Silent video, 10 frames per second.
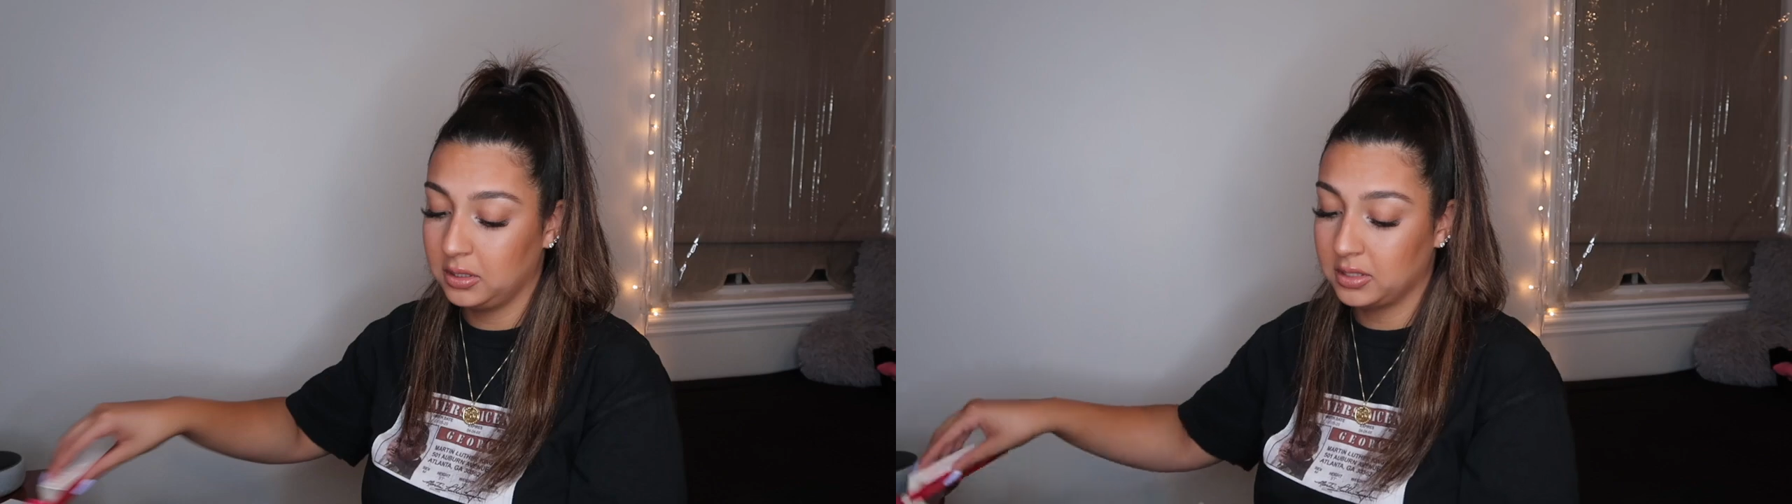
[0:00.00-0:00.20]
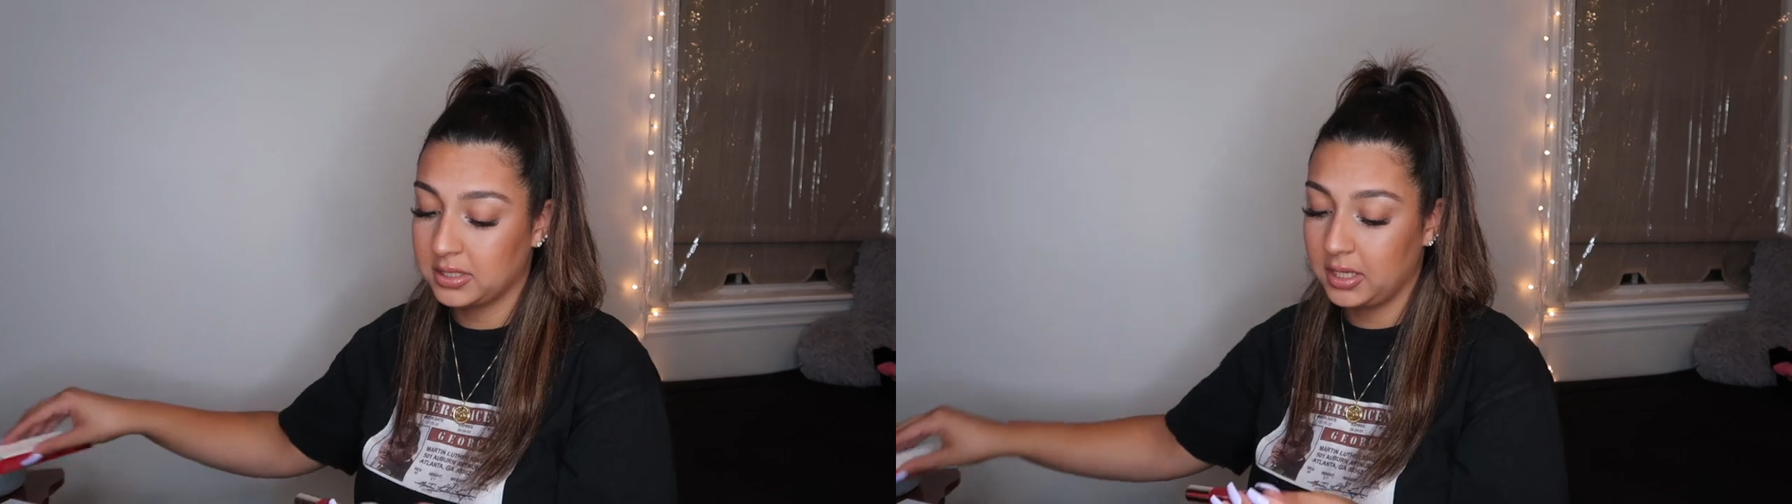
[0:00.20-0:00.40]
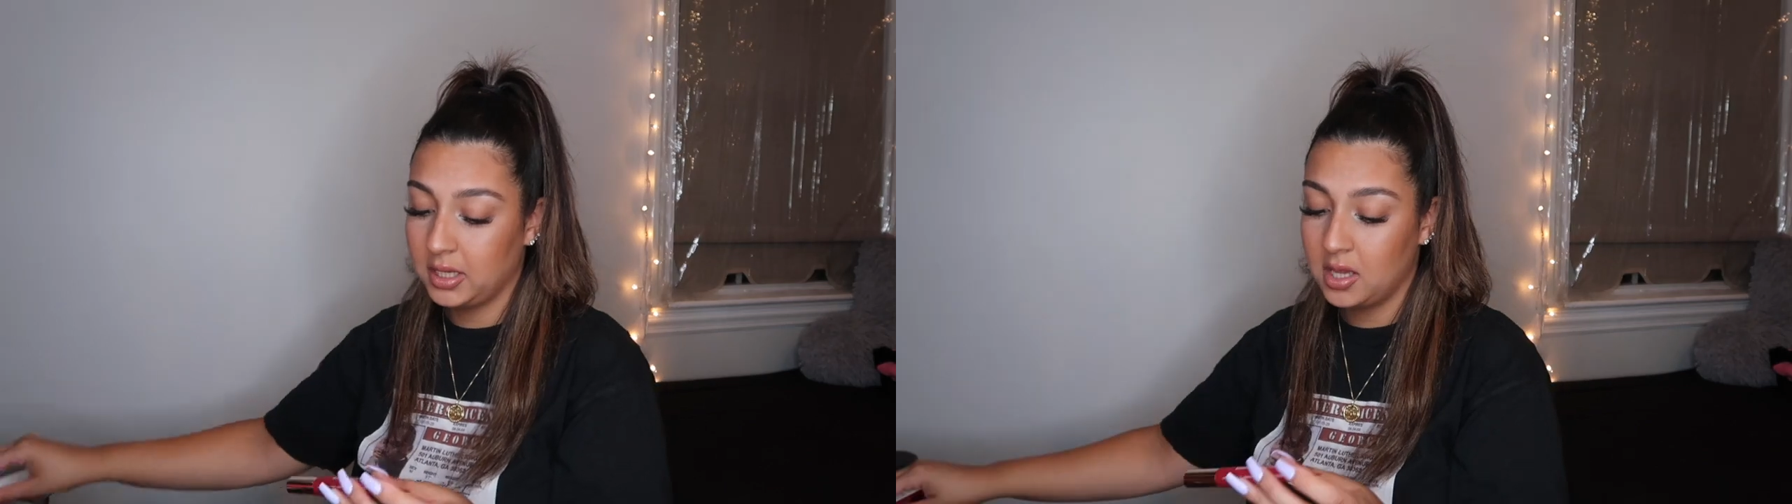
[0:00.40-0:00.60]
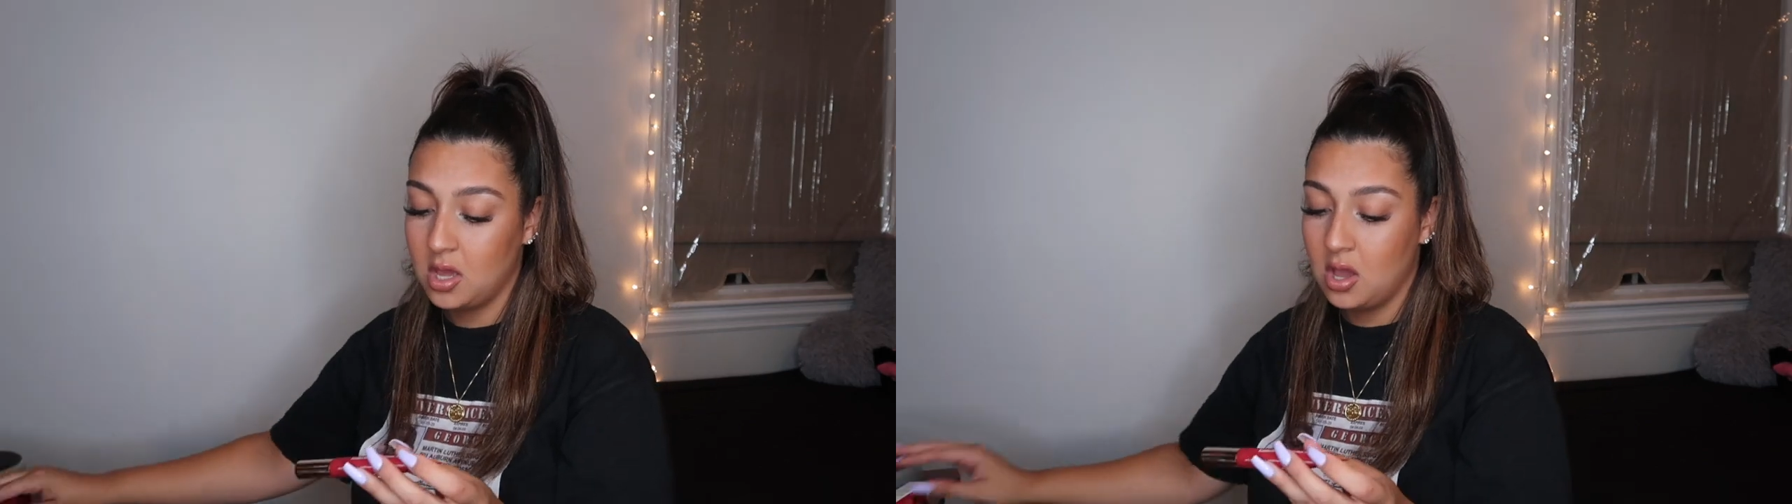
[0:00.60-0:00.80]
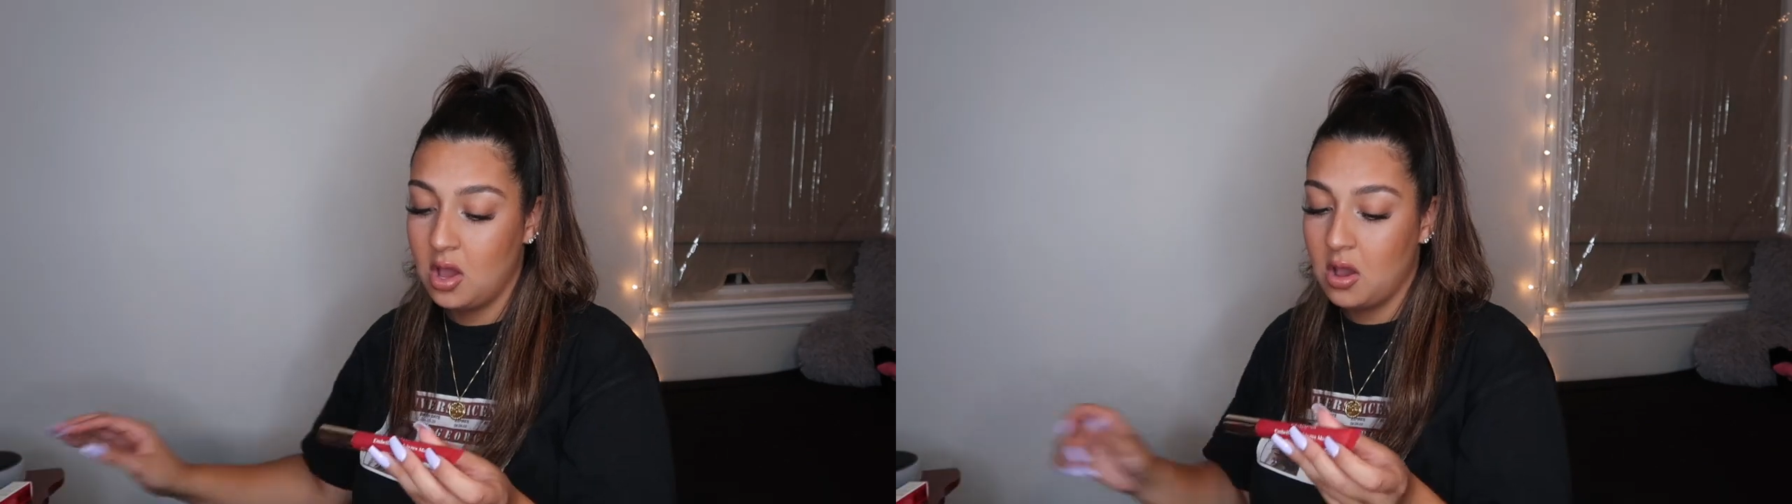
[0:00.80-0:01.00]
it looks like.
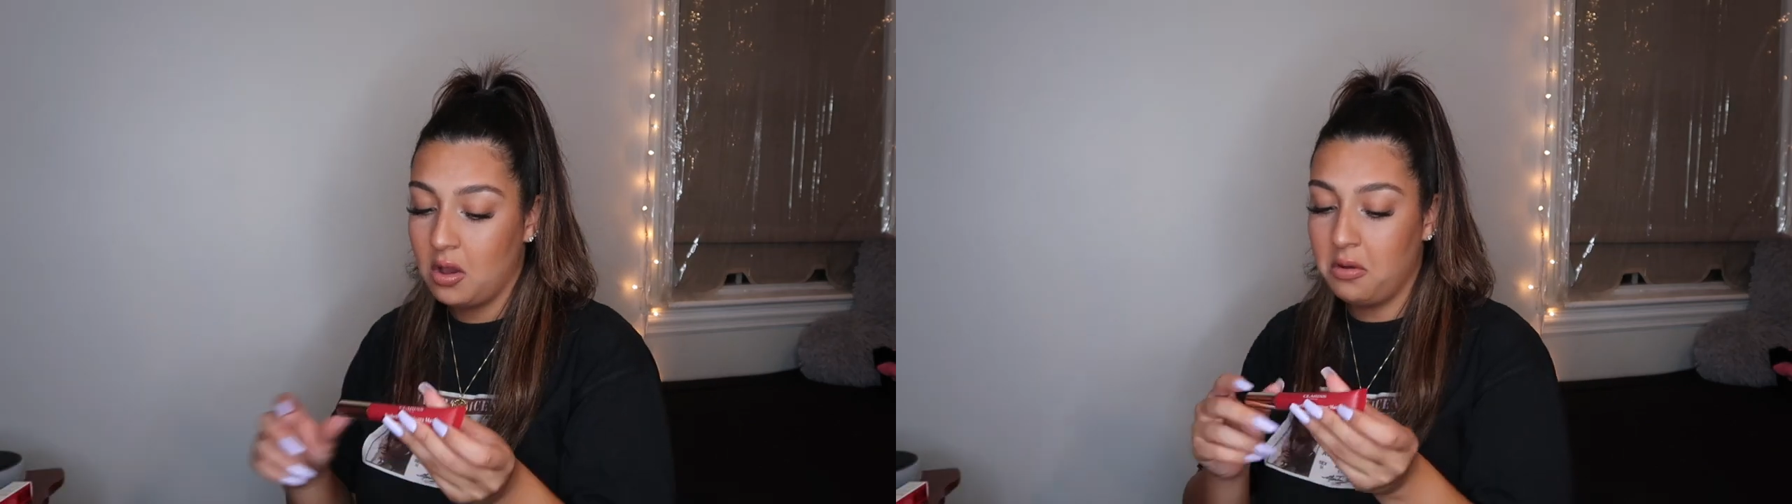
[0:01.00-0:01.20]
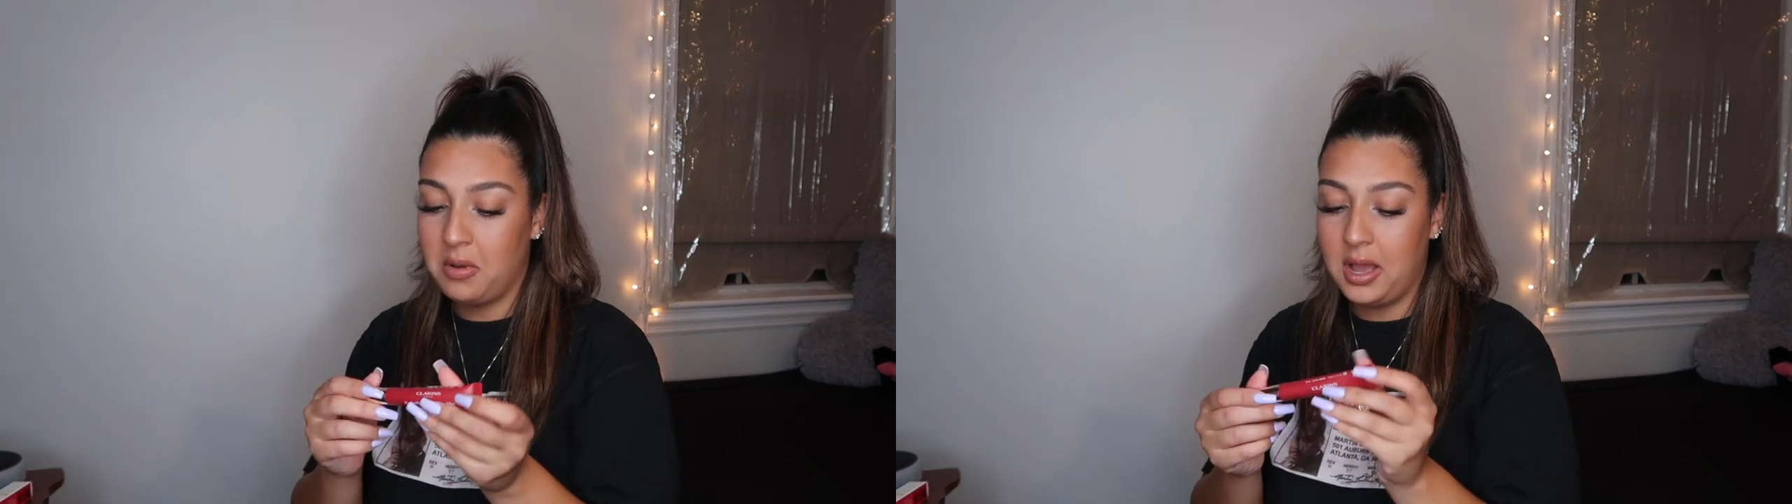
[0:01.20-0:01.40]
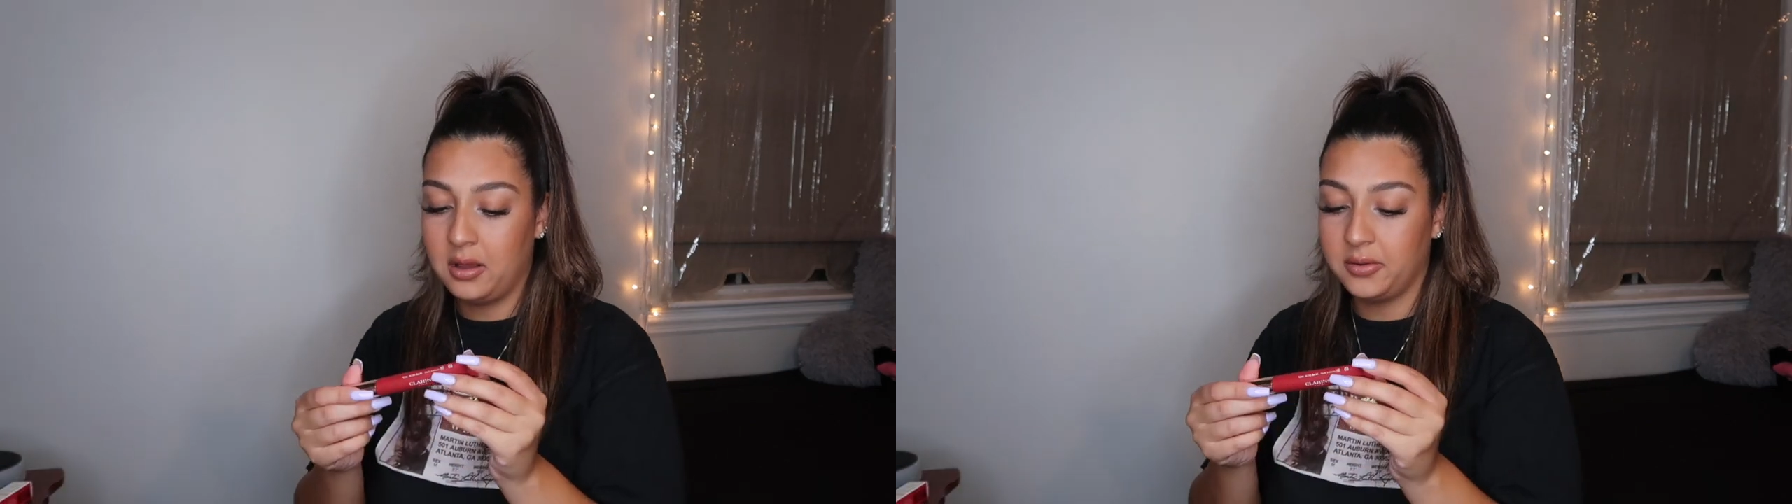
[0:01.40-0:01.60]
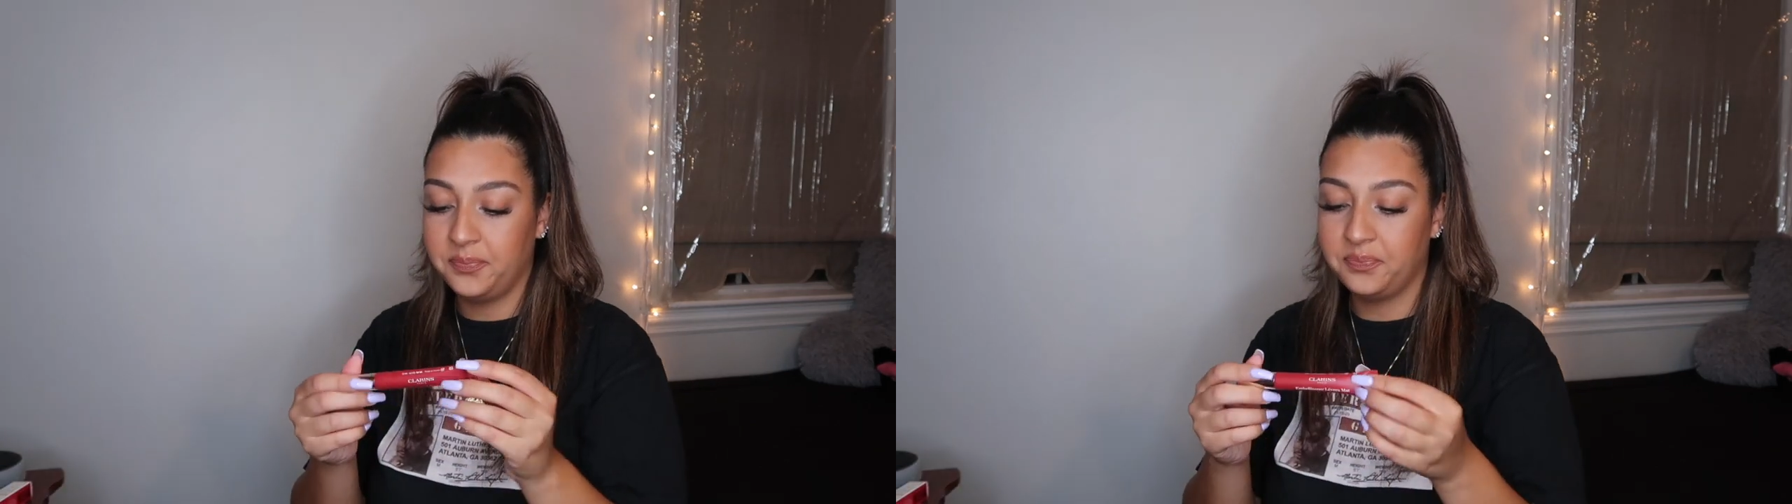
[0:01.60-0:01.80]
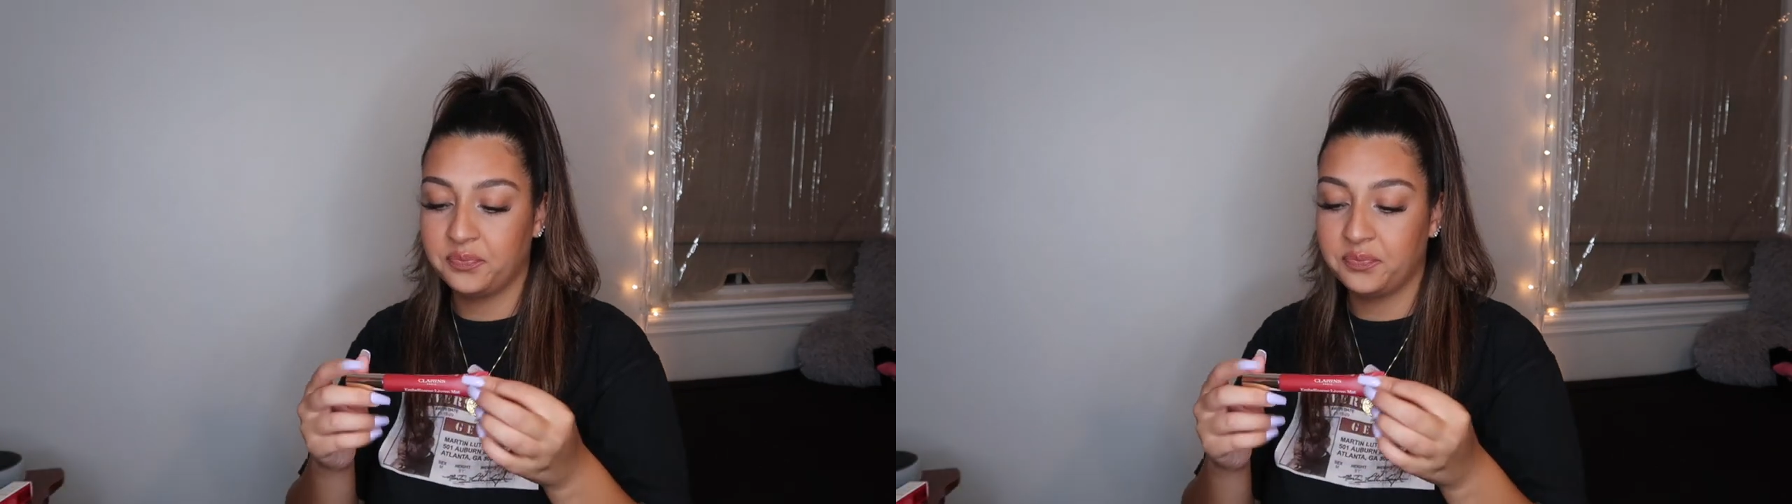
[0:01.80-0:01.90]
Oh wow.